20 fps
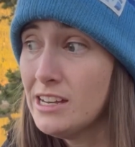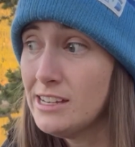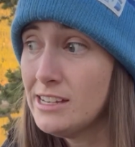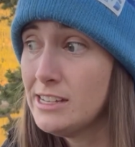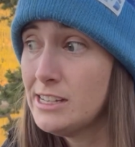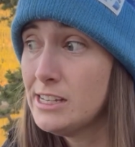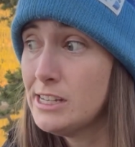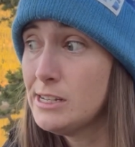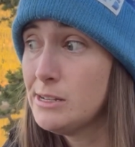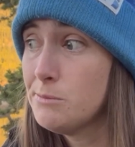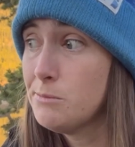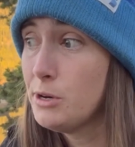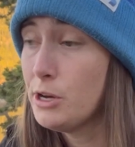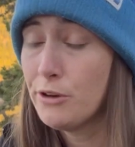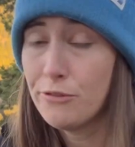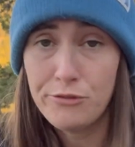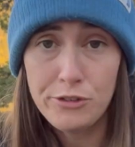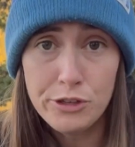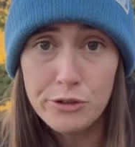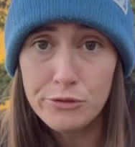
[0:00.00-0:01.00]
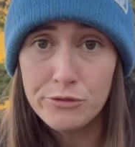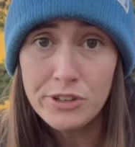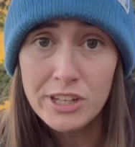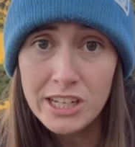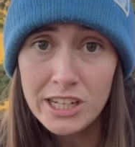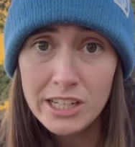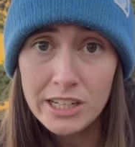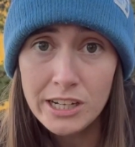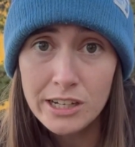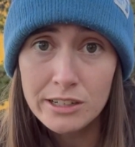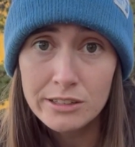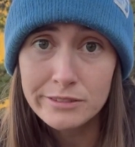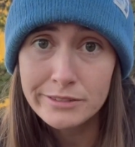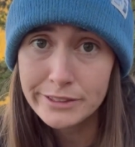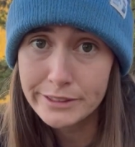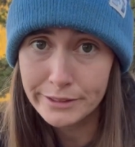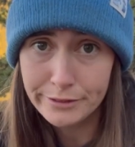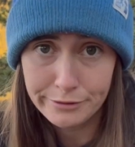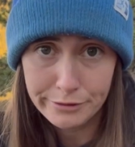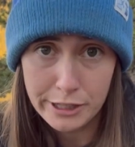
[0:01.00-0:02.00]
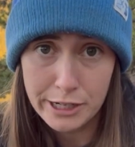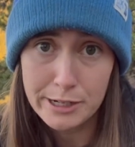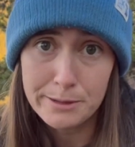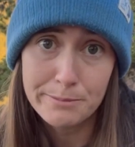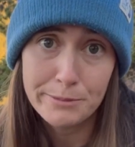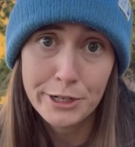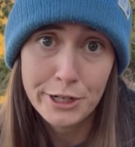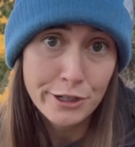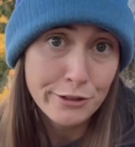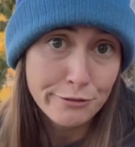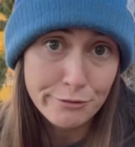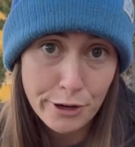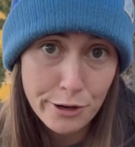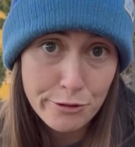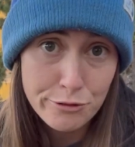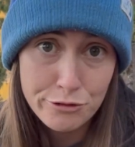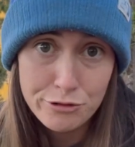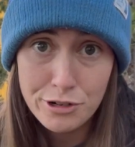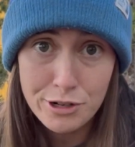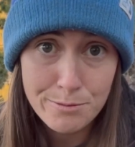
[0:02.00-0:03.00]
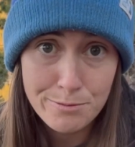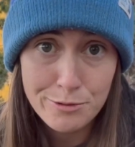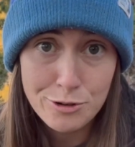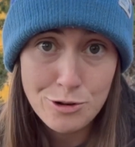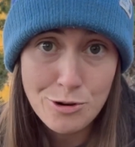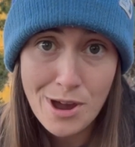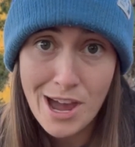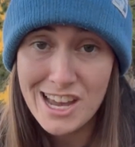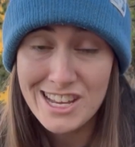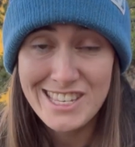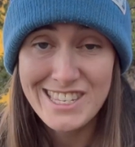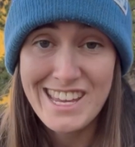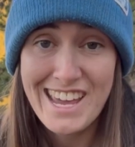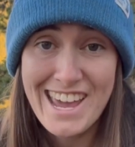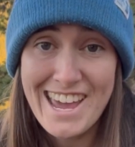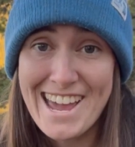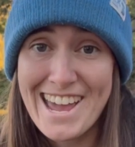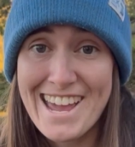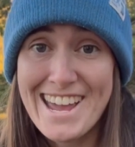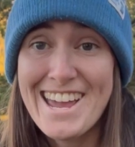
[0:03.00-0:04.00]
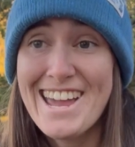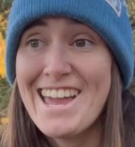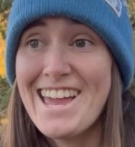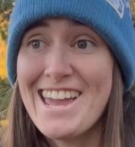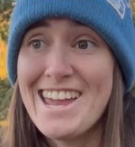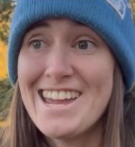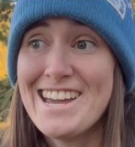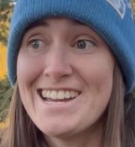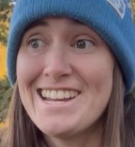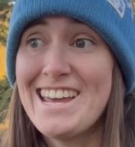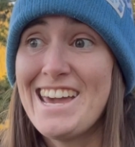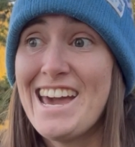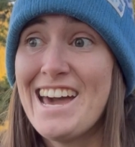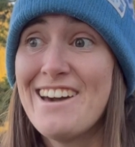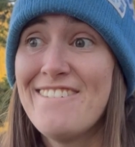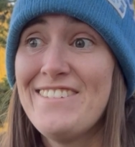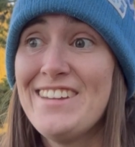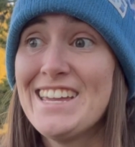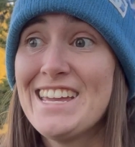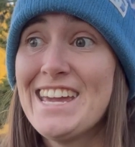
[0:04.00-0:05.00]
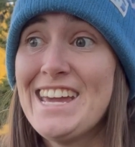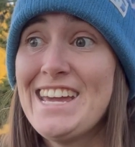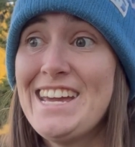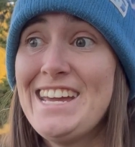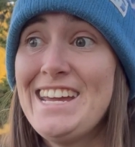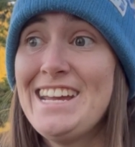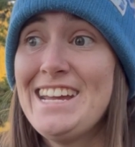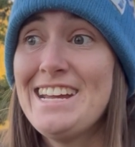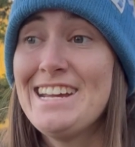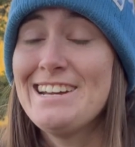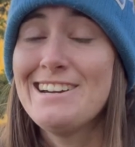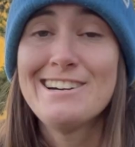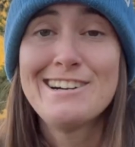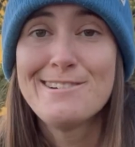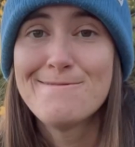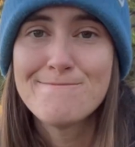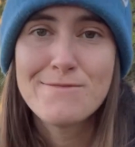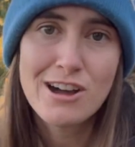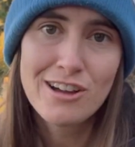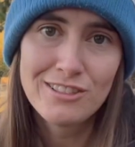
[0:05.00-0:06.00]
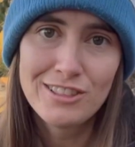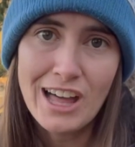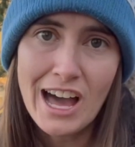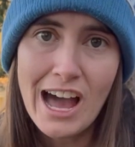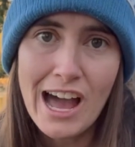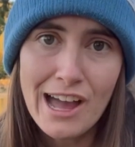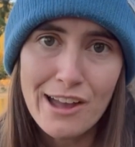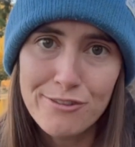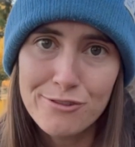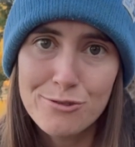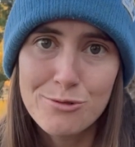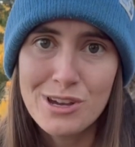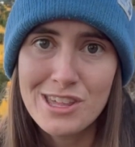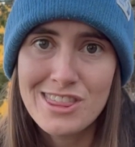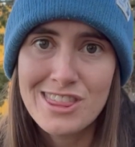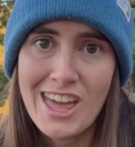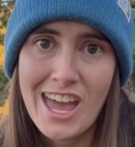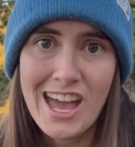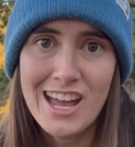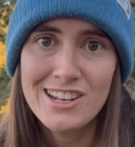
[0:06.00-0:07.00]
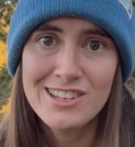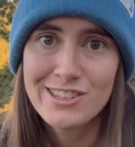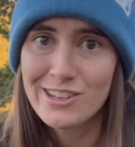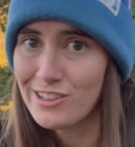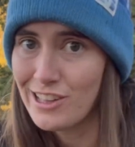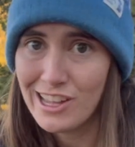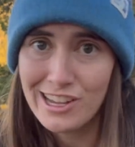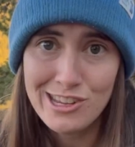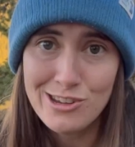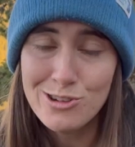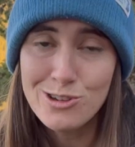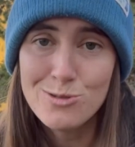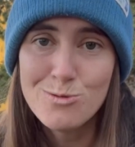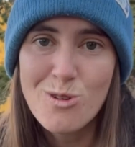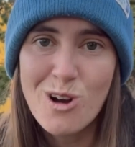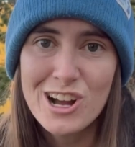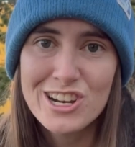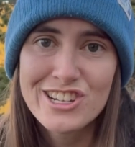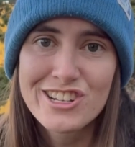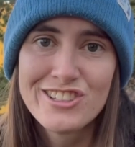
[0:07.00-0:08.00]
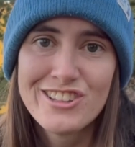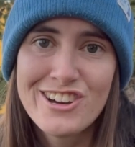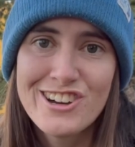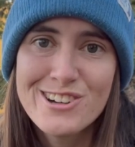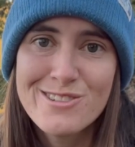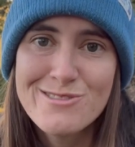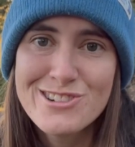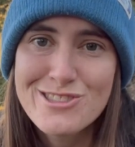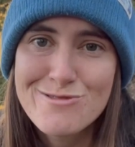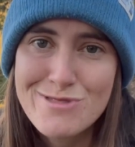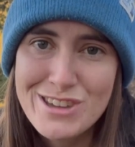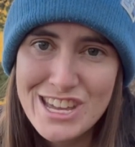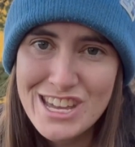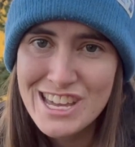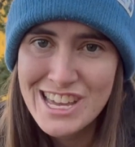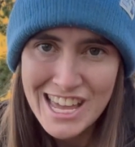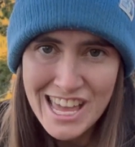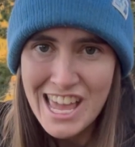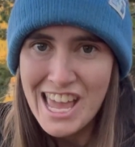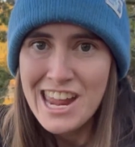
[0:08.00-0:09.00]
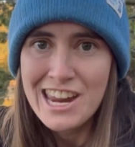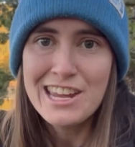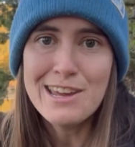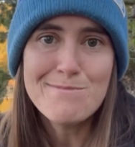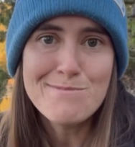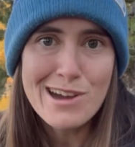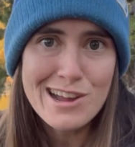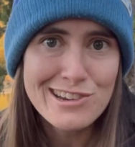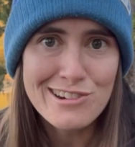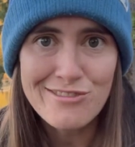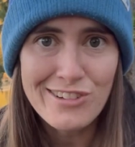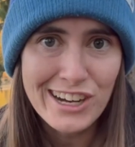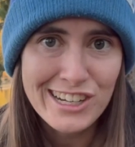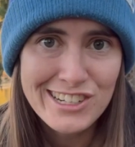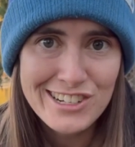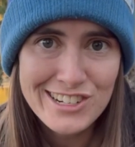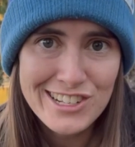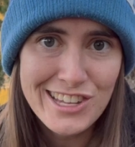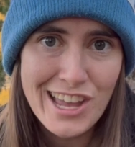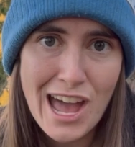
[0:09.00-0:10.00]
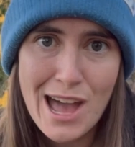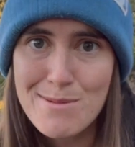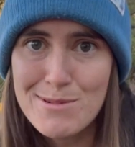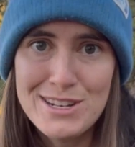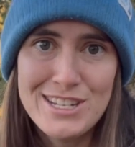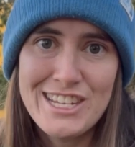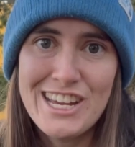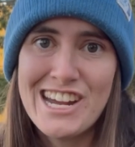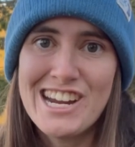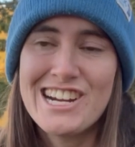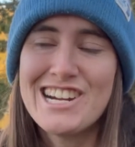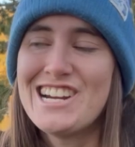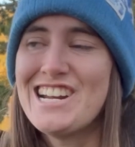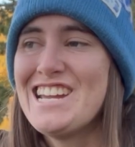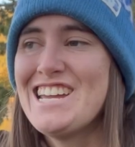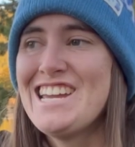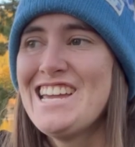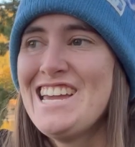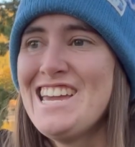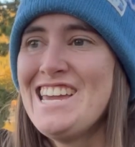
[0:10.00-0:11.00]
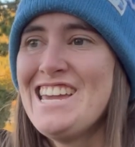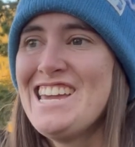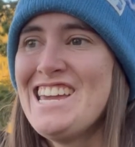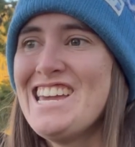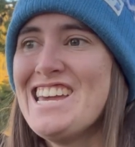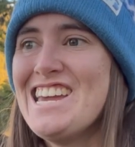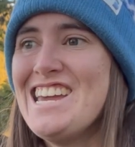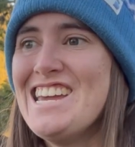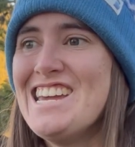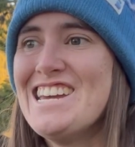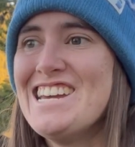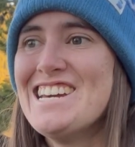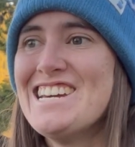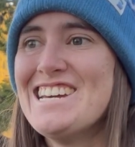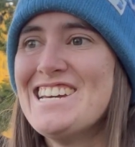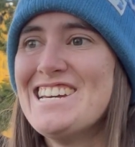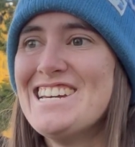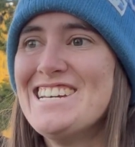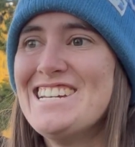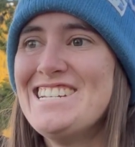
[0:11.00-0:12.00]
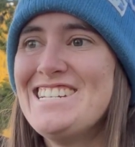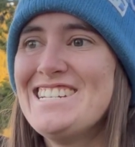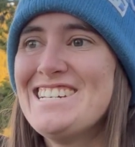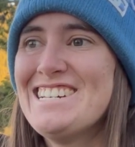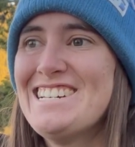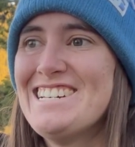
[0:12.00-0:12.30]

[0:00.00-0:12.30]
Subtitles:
a few videos from Road Trip Brew-S-A and having a live with that. So like you could watch along with me, get my director's commentary. And